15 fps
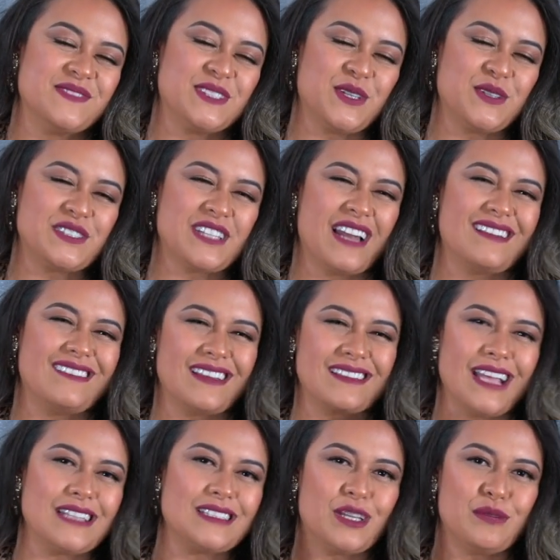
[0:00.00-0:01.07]
So it's kind of
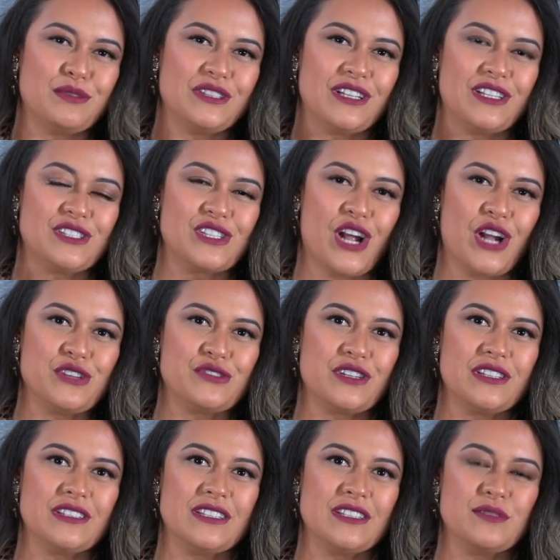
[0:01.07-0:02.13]
like that double
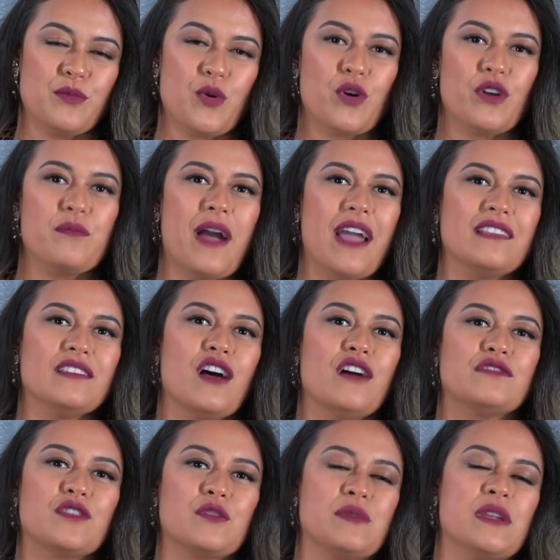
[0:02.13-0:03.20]
entendre. It's more my
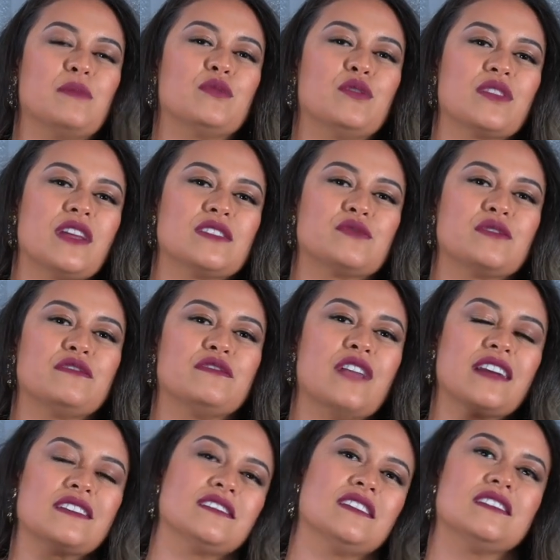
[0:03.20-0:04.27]
love for people that's
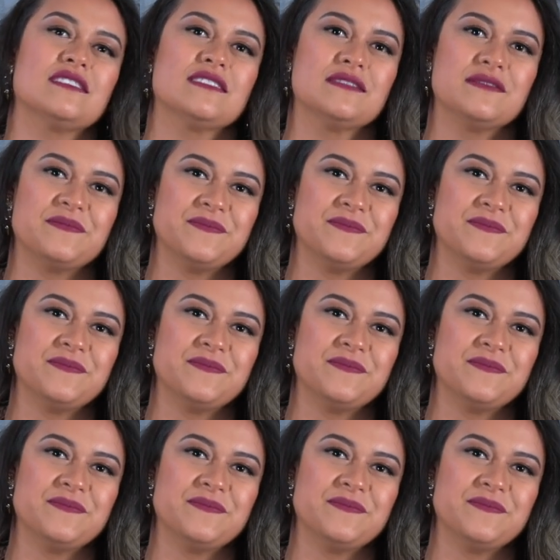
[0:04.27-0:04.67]
reflected.